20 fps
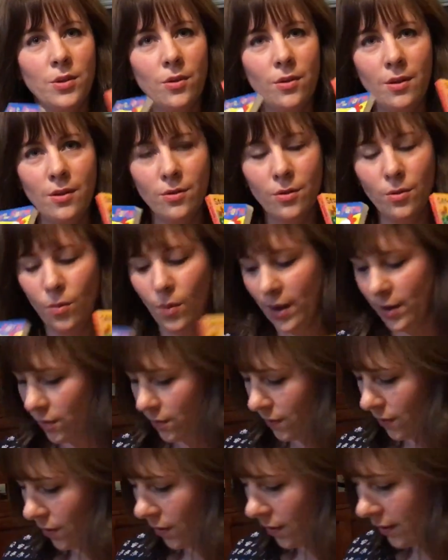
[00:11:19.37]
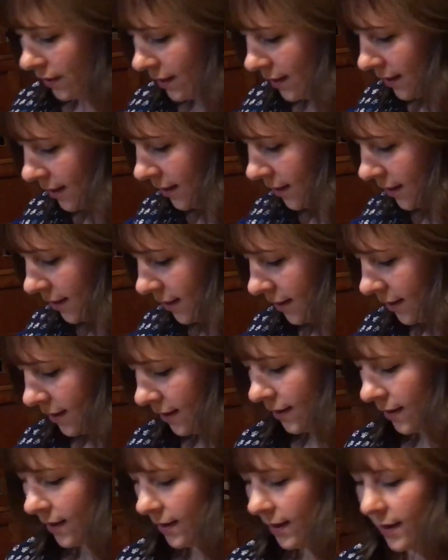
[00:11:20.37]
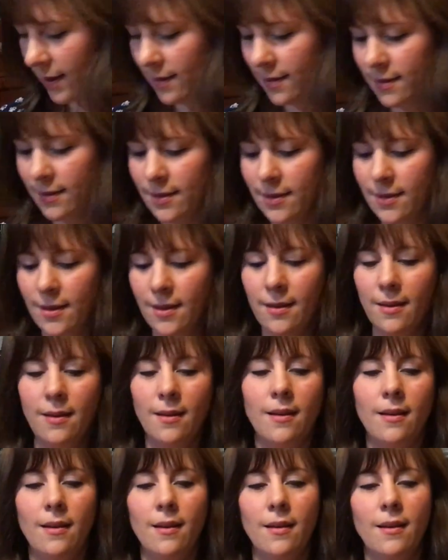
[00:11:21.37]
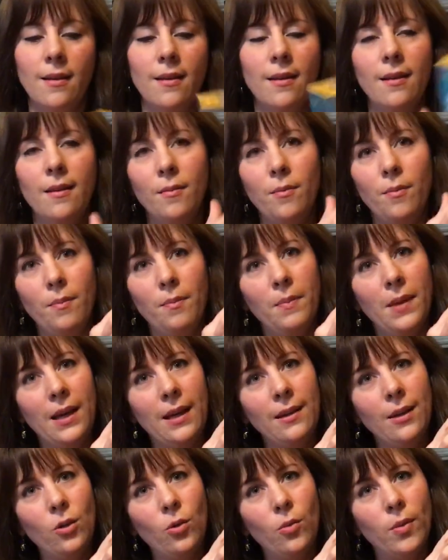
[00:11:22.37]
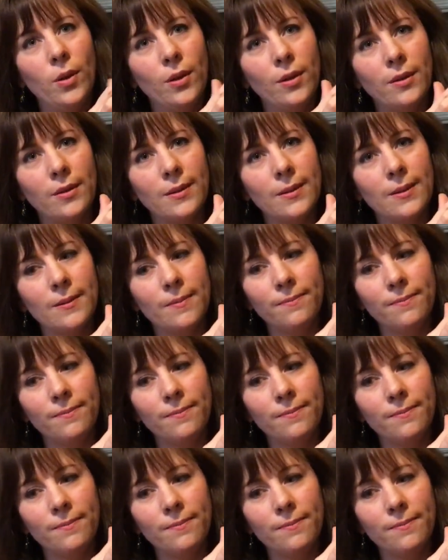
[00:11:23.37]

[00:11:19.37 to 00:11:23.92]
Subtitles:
So these are wonderful. And it's big and little books.